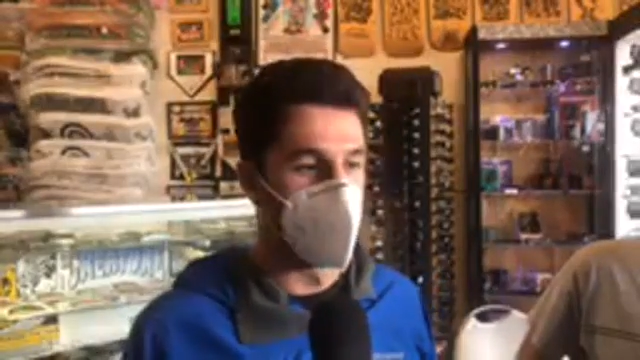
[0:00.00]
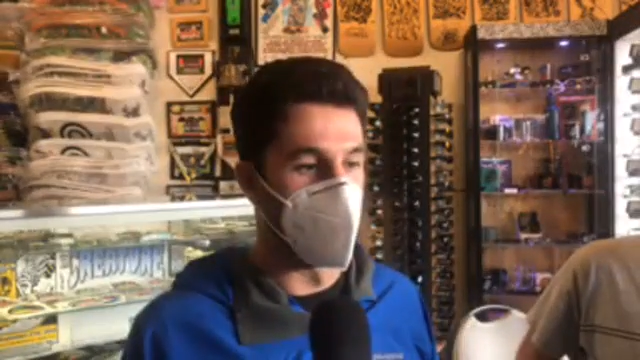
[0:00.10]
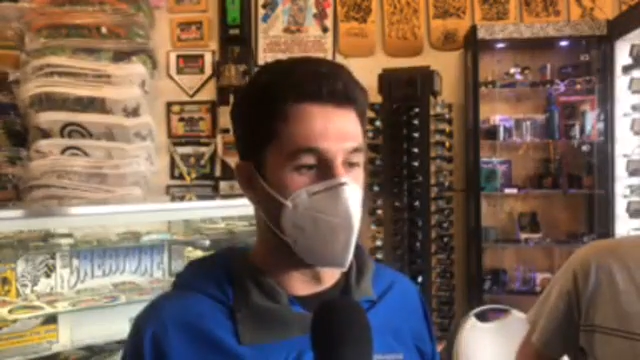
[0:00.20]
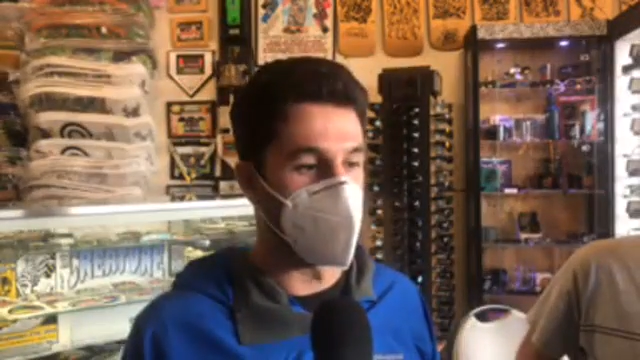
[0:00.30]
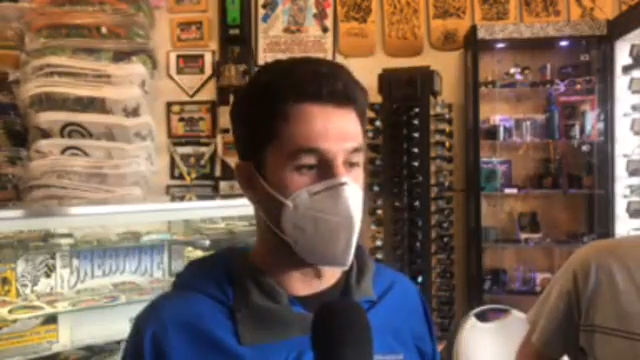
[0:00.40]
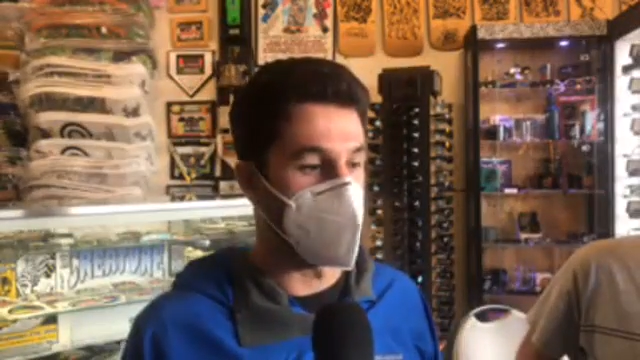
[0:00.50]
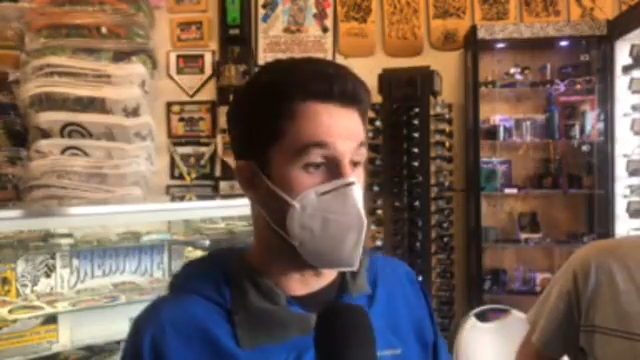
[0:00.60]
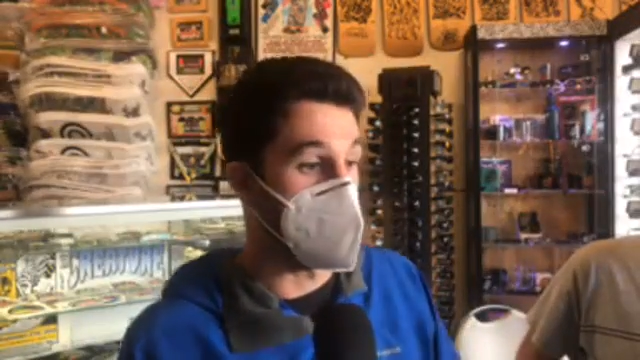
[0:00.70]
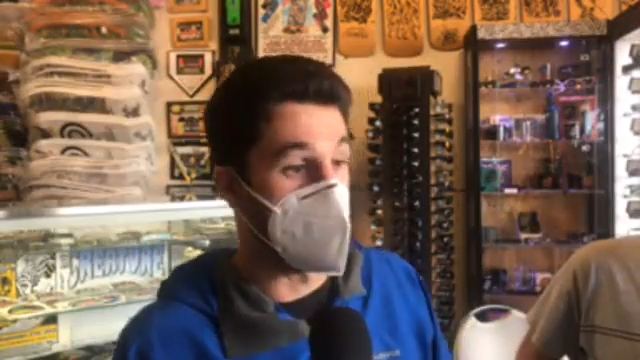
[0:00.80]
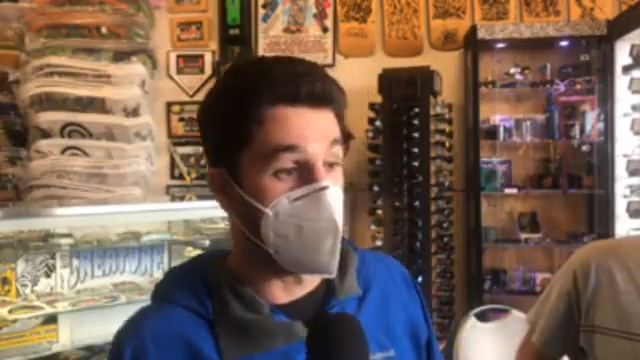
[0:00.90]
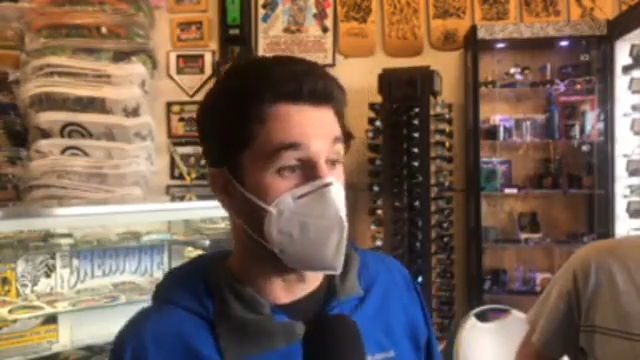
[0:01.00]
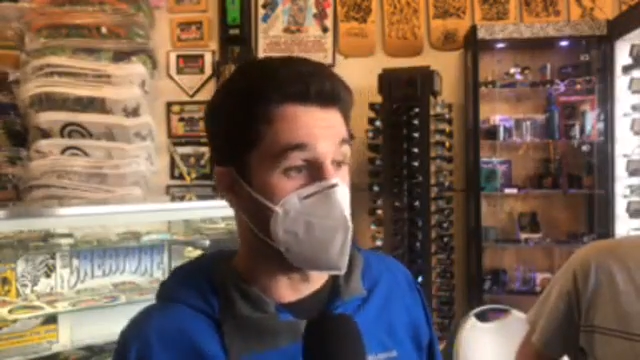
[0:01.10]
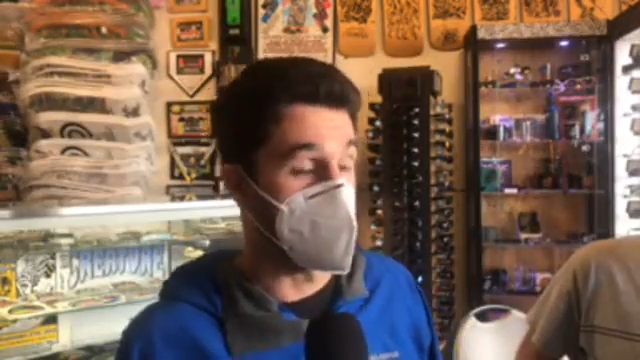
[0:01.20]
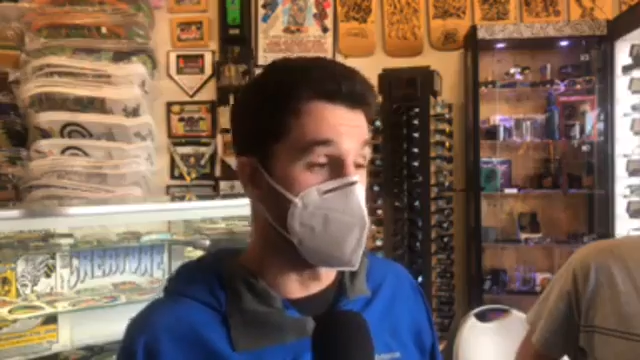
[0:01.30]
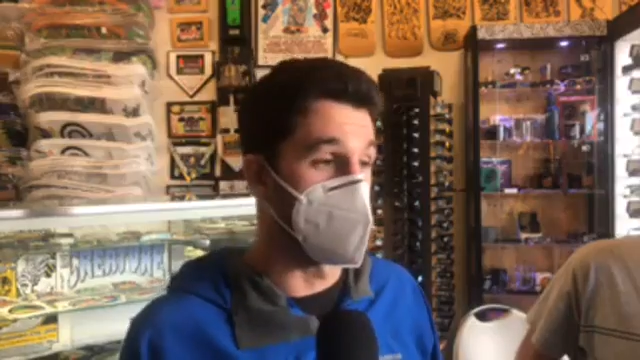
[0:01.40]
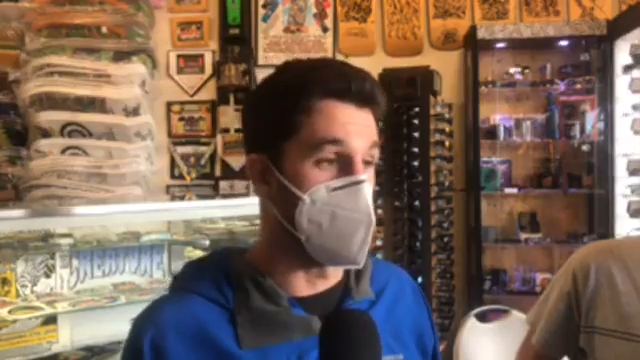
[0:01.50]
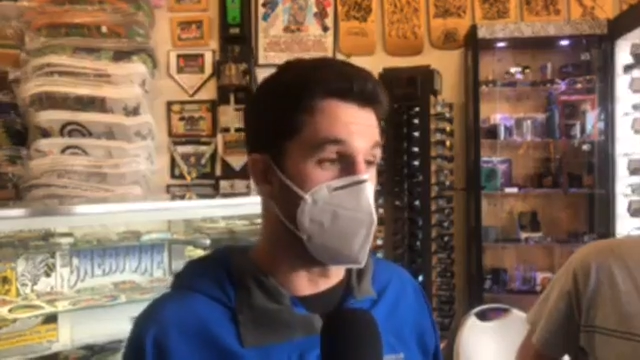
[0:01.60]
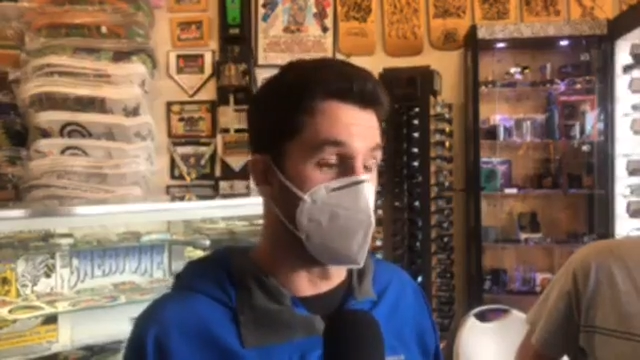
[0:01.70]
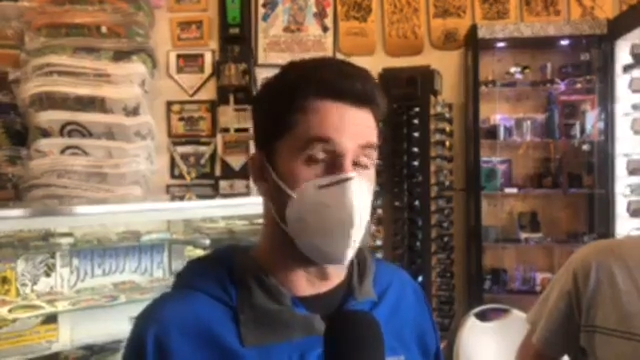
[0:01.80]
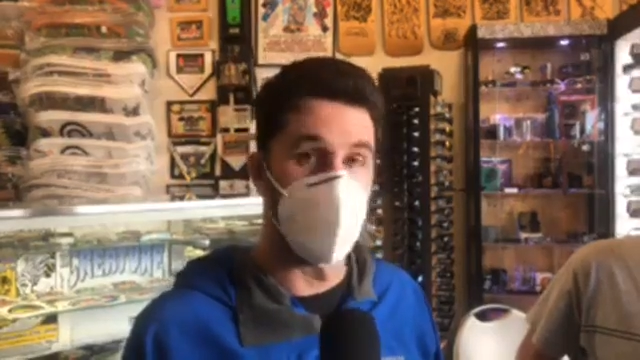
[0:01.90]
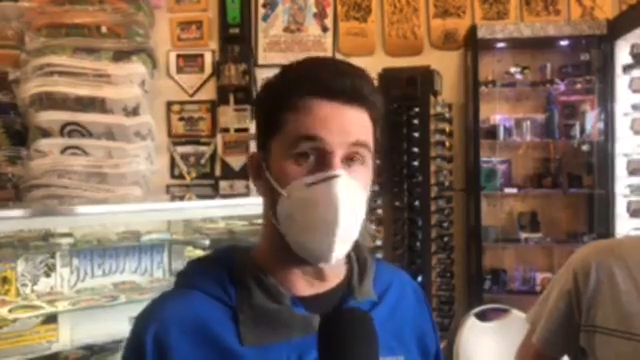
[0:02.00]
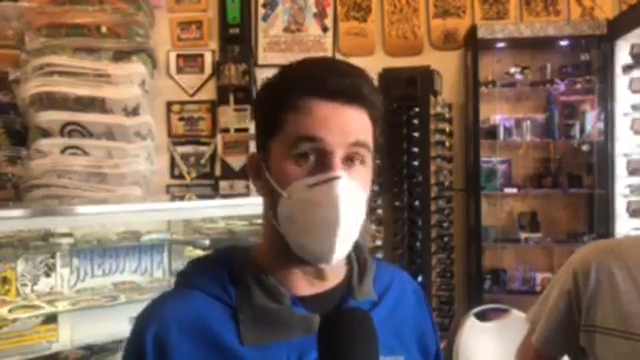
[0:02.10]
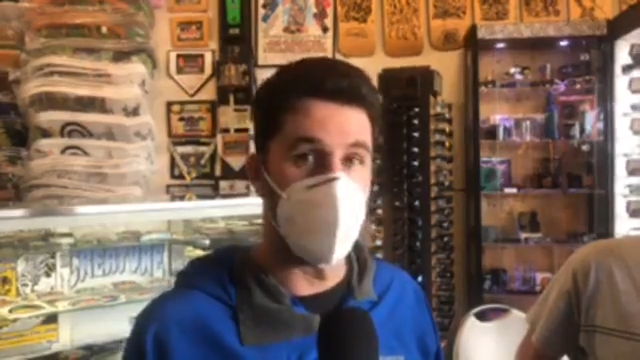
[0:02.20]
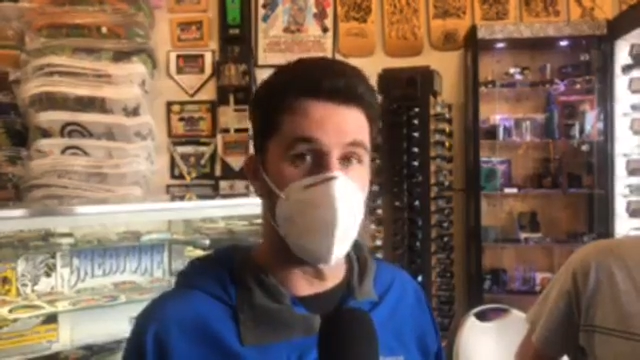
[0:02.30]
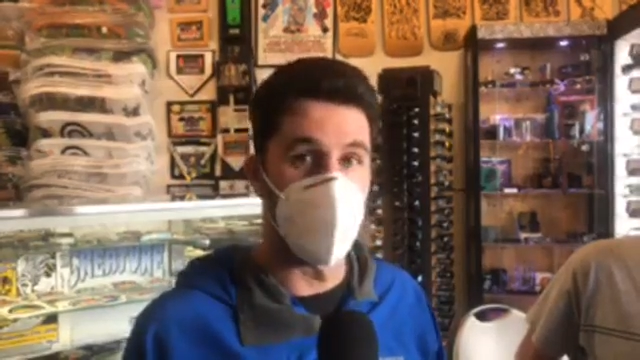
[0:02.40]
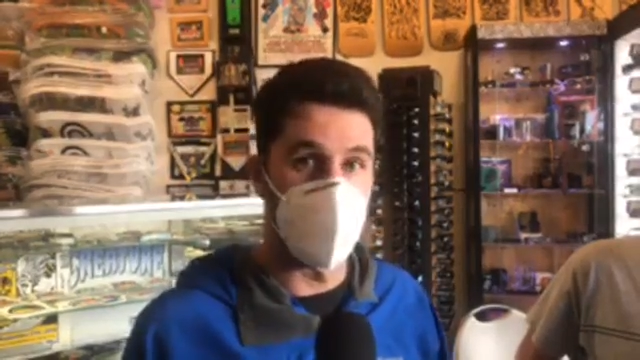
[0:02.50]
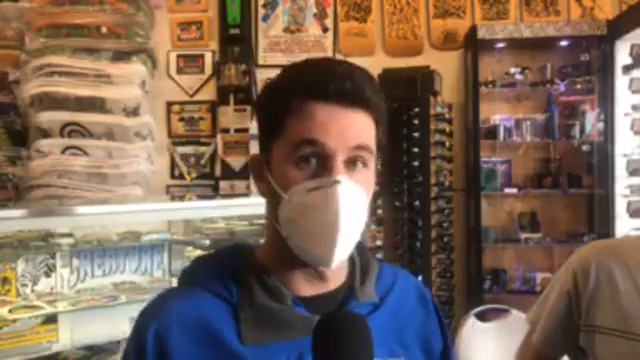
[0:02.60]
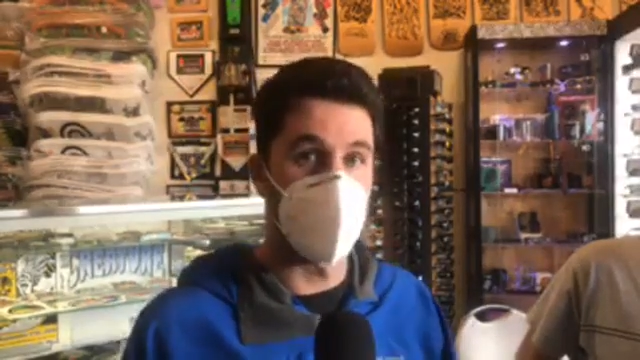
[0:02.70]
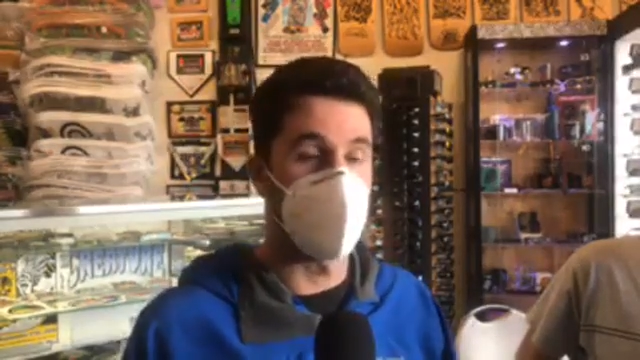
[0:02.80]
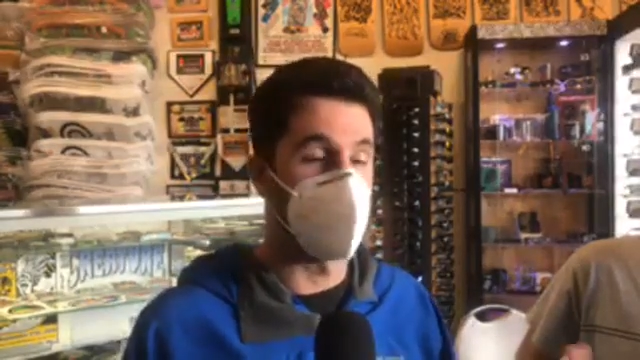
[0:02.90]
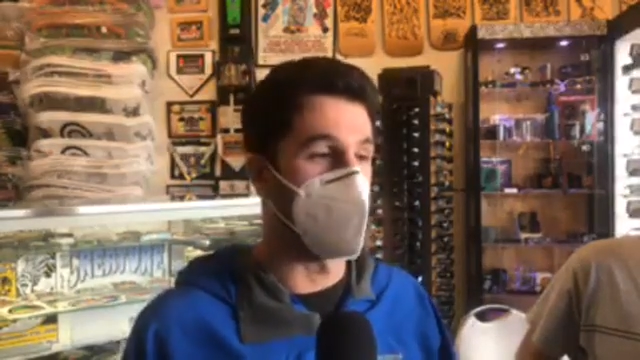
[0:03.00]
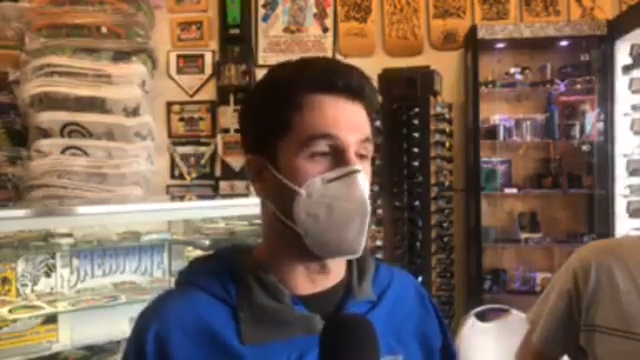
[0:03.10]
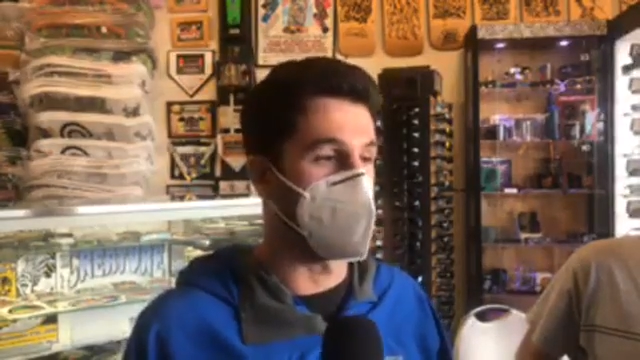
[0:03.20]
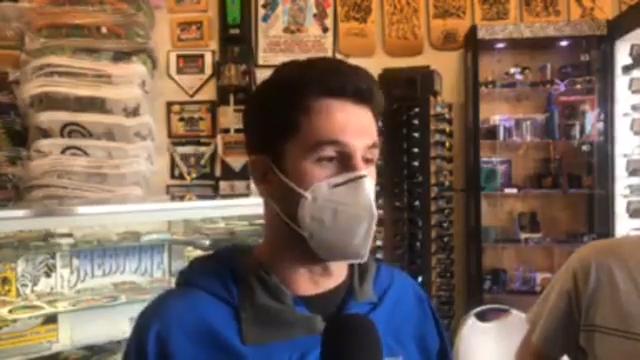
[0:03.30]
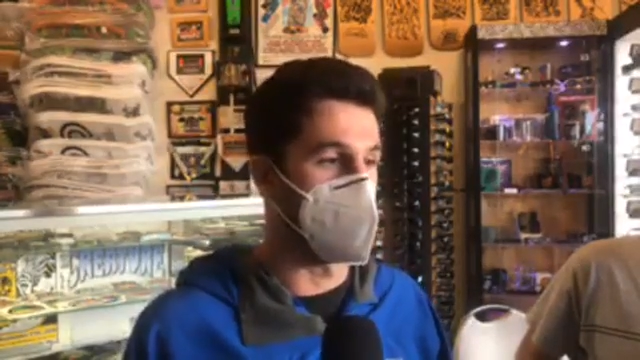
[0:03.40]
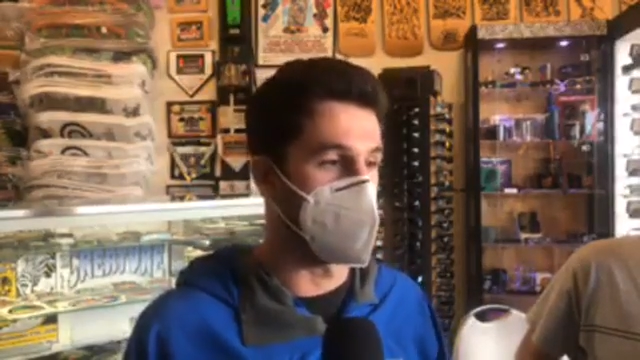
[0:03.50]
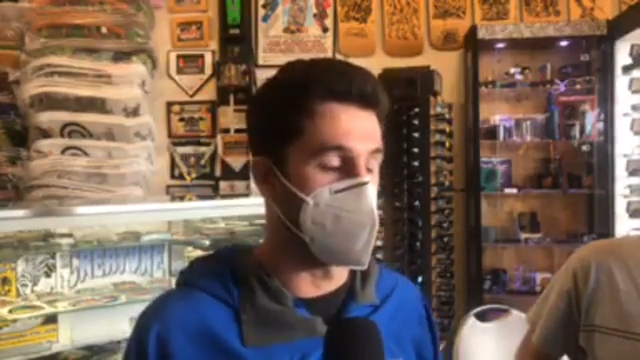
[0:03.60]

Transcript: was a step that I wasn't sure was possible, but was fortunate enough to